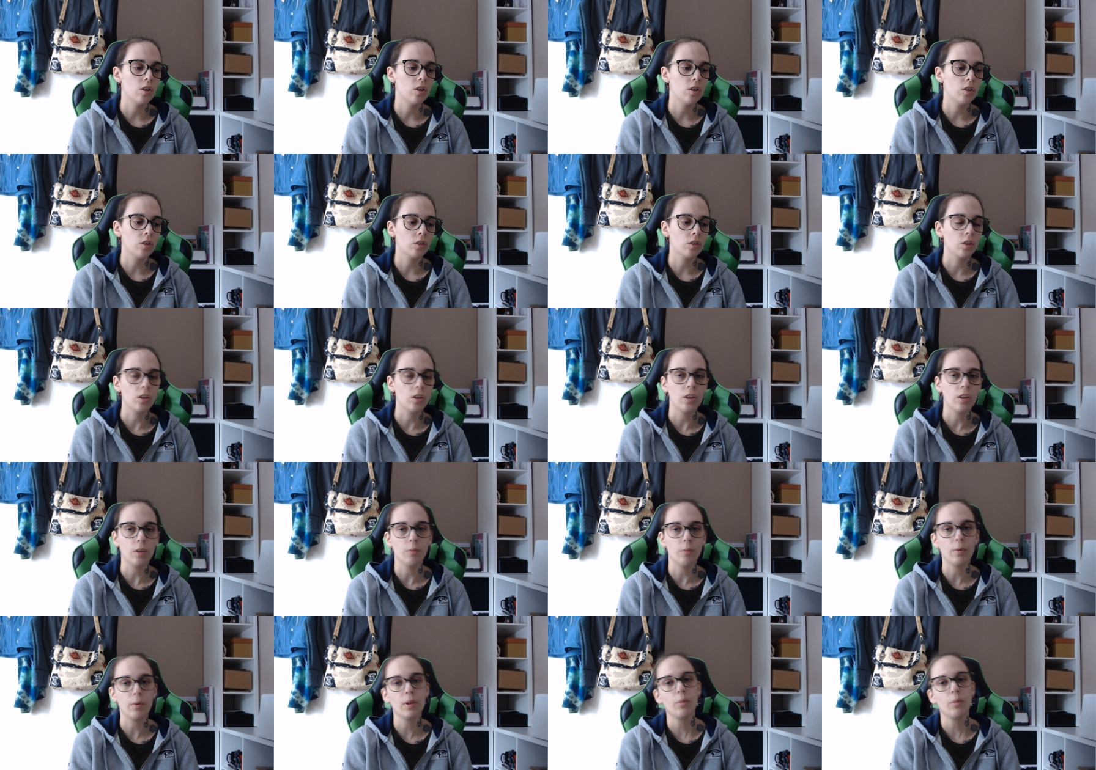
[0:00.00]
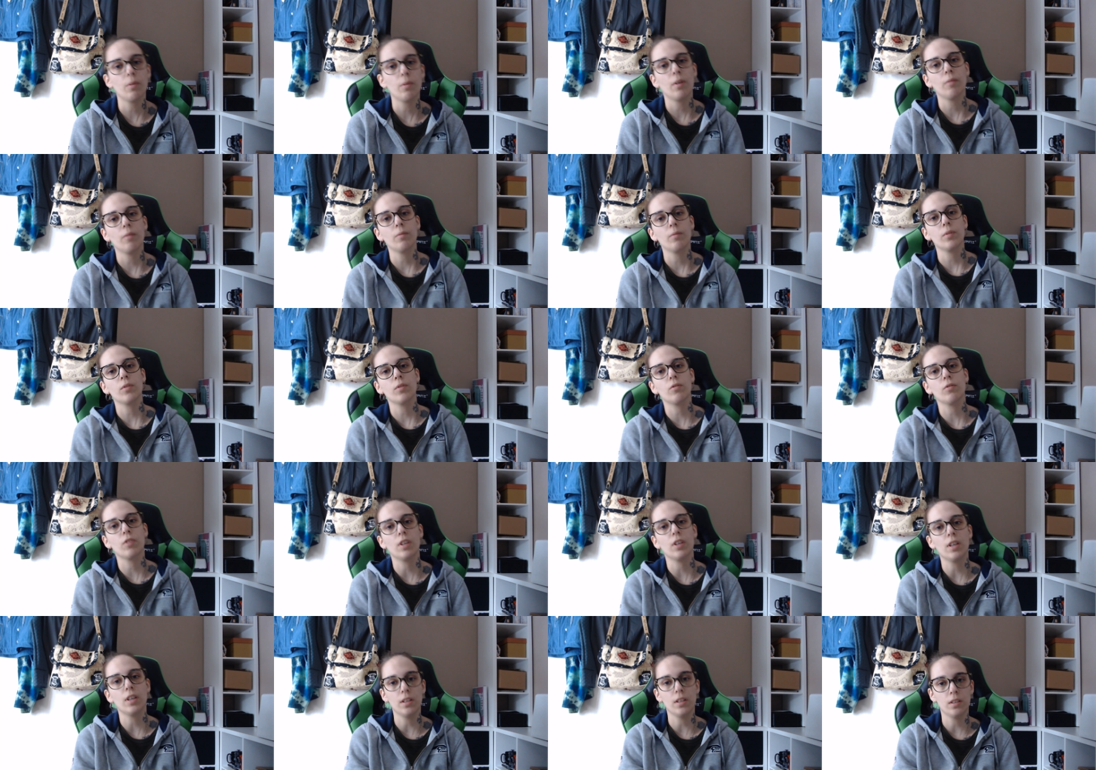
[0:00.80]
So yeah, week 1
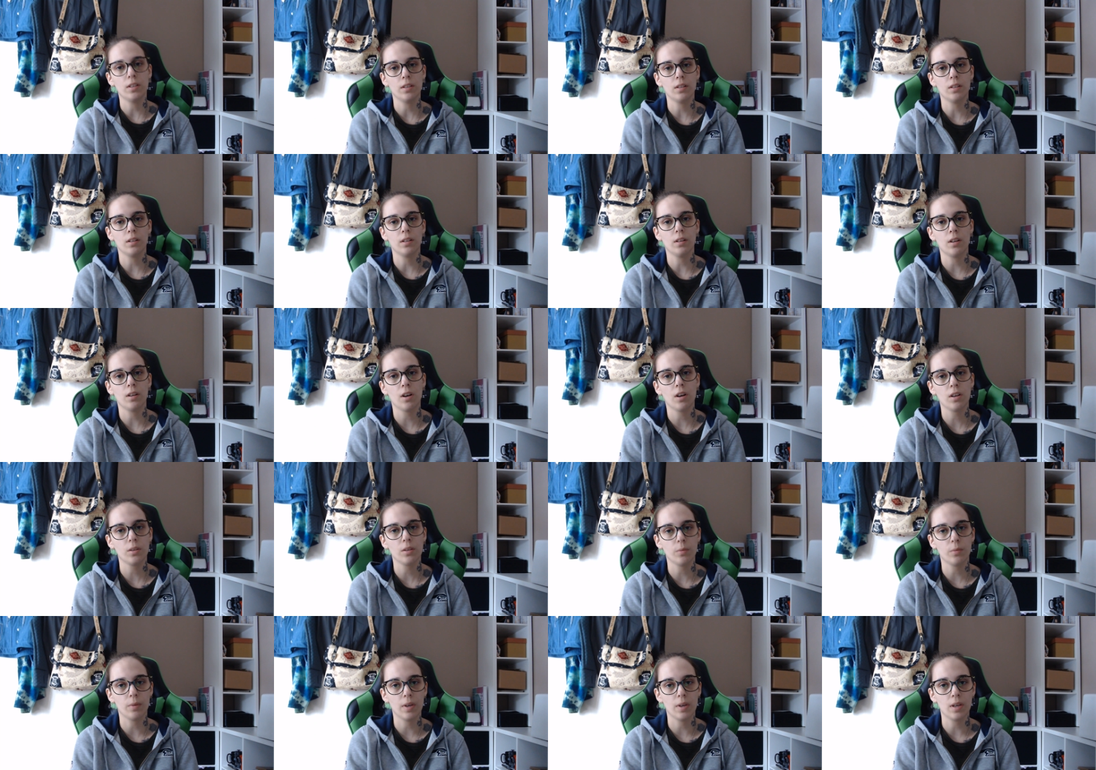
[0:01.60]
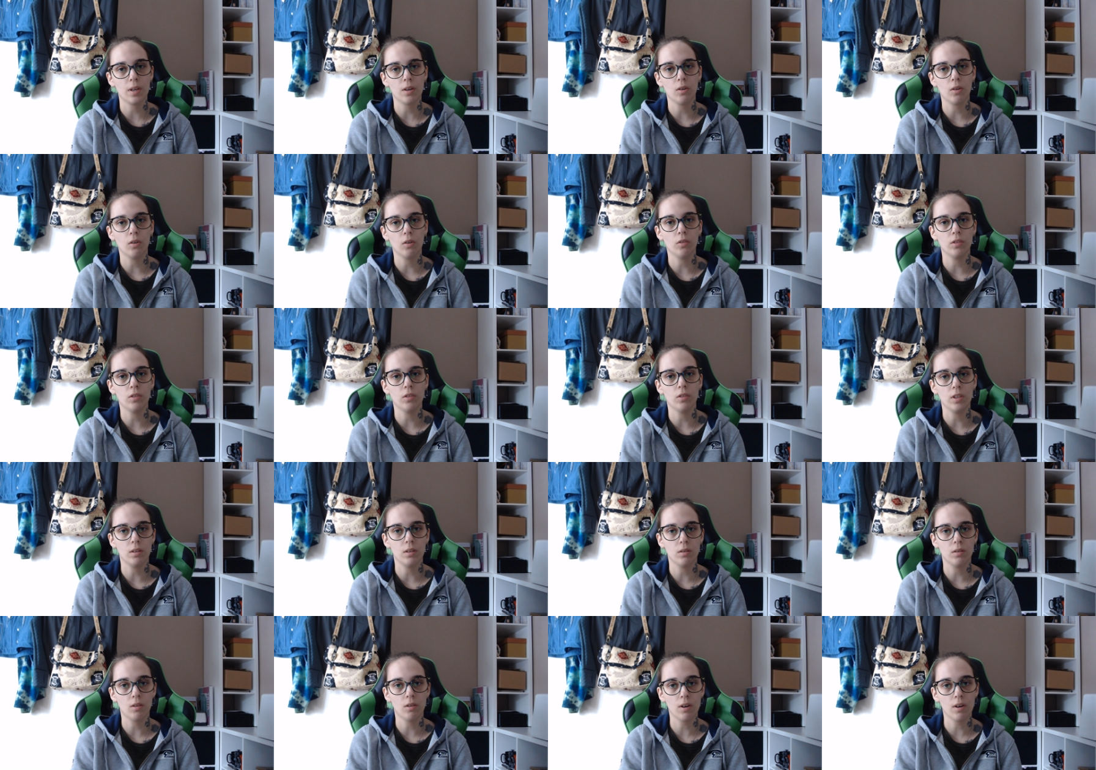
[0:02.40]
was released last week on
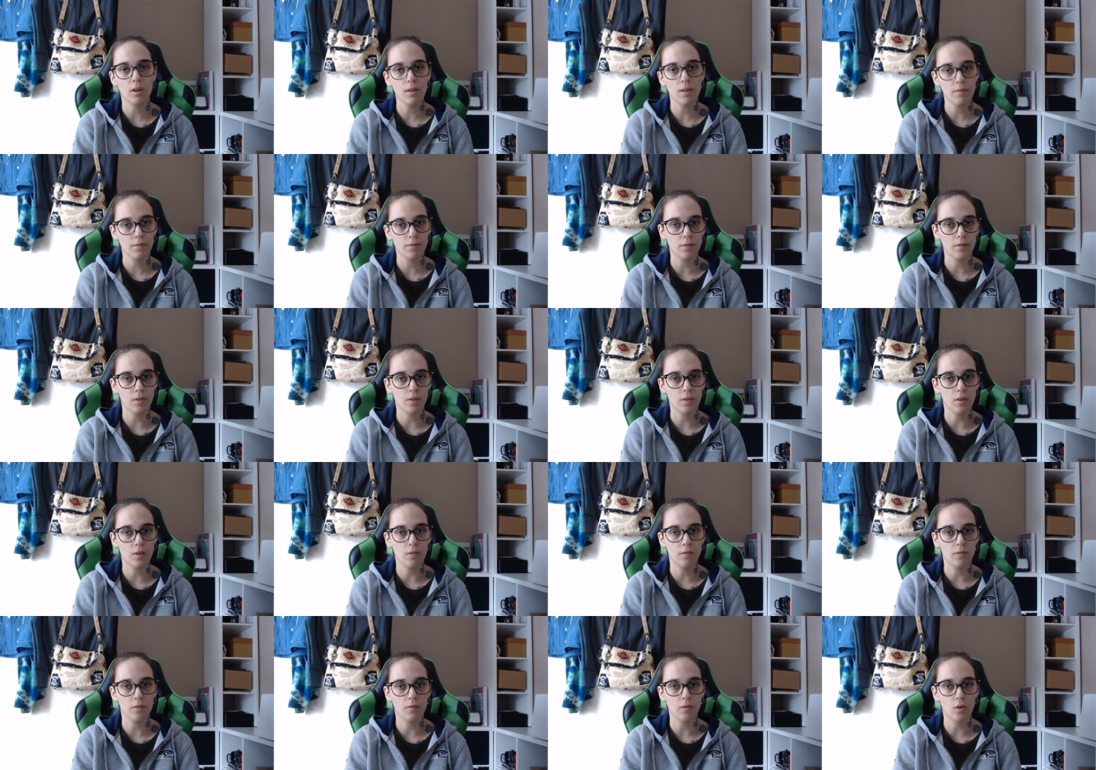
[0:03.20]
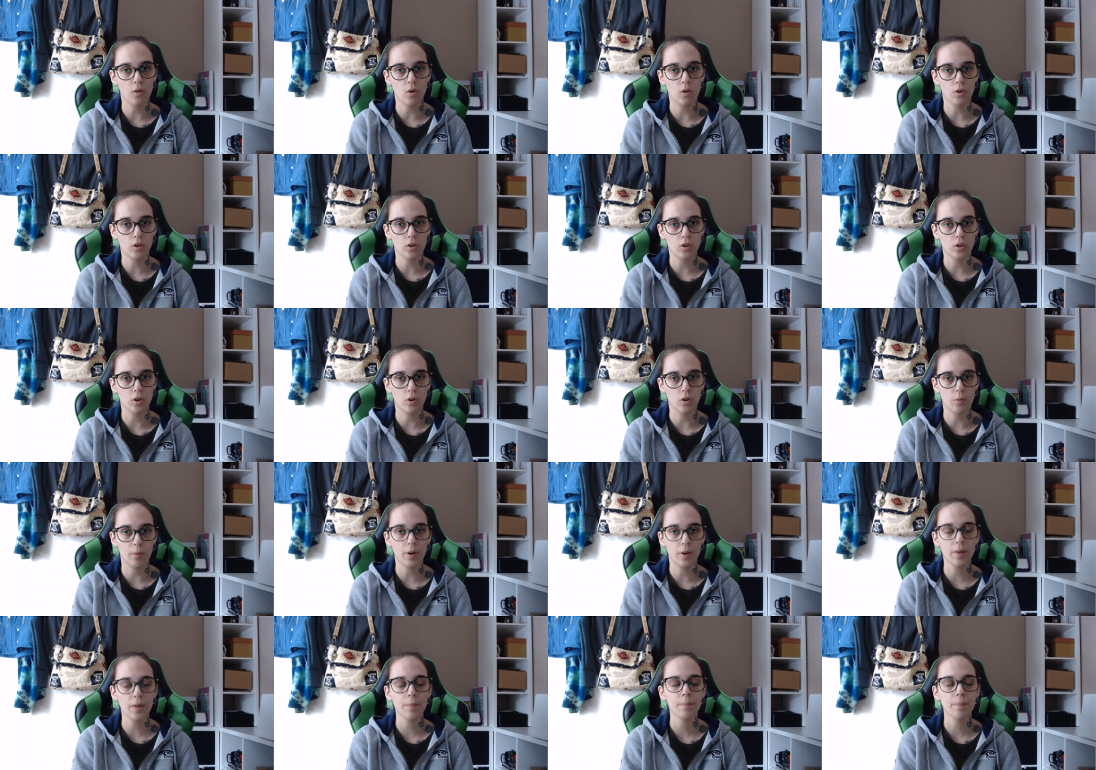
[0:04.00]
the 9th of
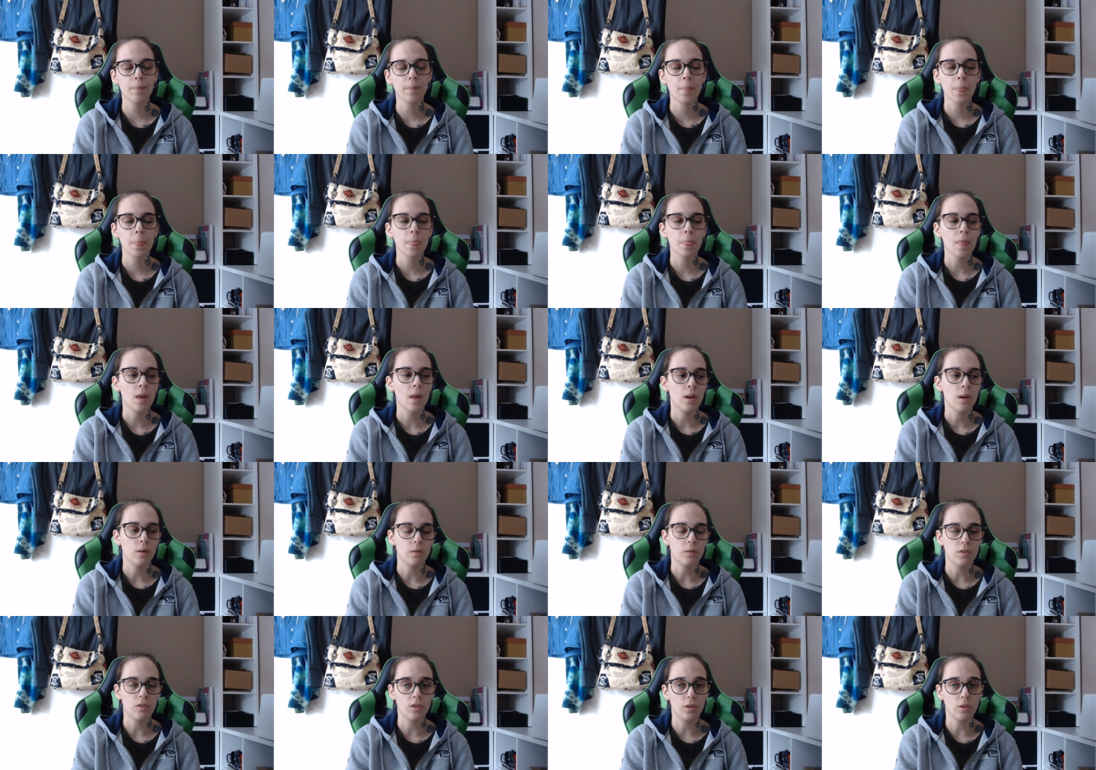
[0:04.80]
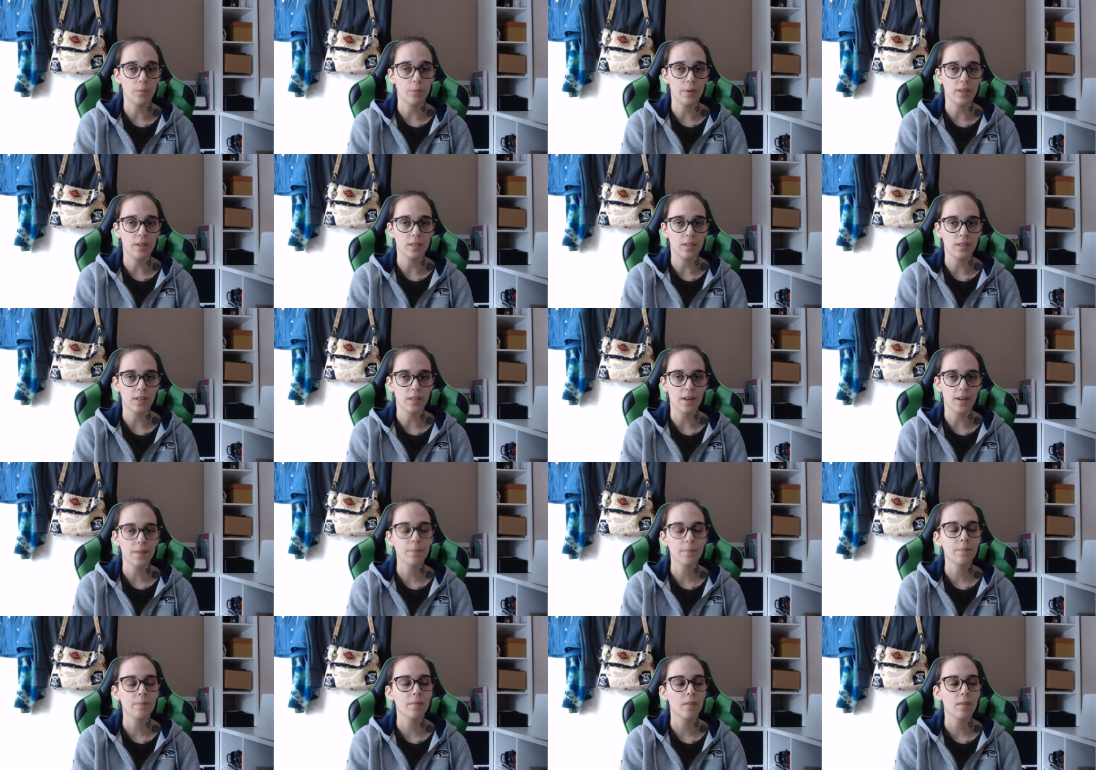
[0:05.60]
October, which is the
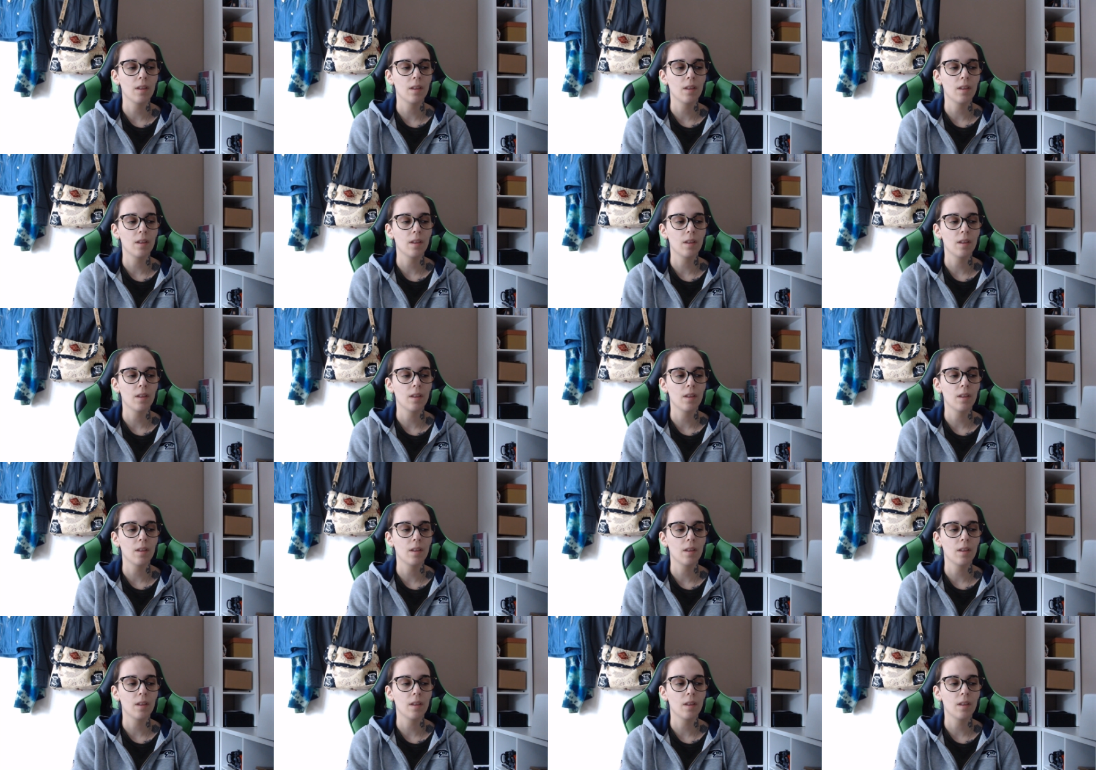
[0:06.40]
Wednesday.